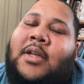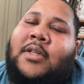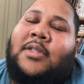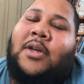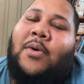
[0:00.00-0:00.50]

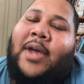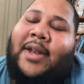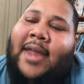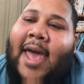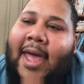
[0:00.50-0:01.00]
So in
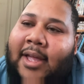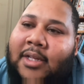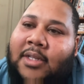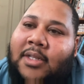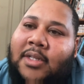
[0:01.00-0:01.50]
that
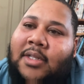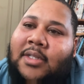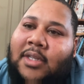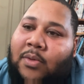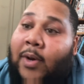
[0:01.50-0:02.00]

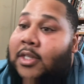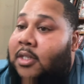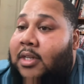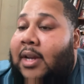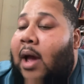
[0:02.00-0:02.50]
situation,
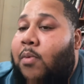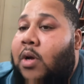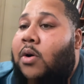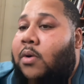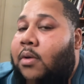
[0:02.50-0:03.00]
then I
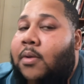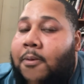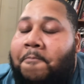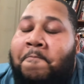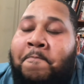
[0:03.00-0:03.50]
will
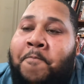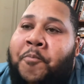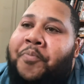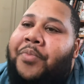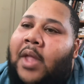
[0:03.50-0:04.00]

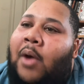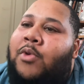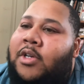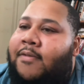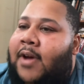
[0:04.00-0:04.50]

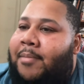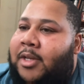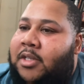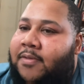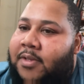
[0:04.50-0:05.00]
define
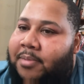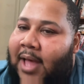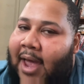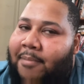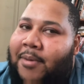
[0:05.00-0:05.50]
myself as
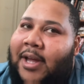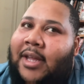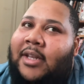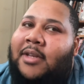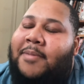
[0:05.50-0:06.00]
black. But
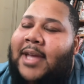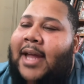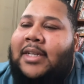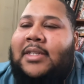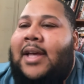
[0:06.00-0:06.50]
to be
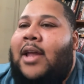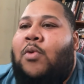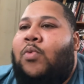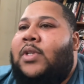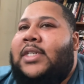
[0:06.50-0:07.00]
honest, I
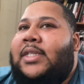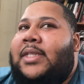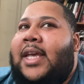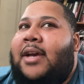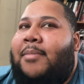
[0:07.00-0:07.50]
don't really
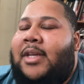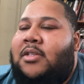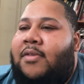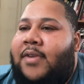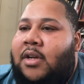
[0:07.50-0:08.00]
think of
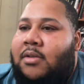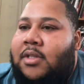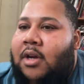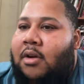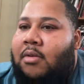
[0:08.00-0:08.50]
myself in those
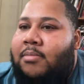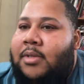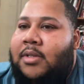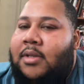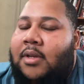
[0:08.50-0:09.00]

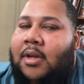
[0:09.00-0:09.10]
terms,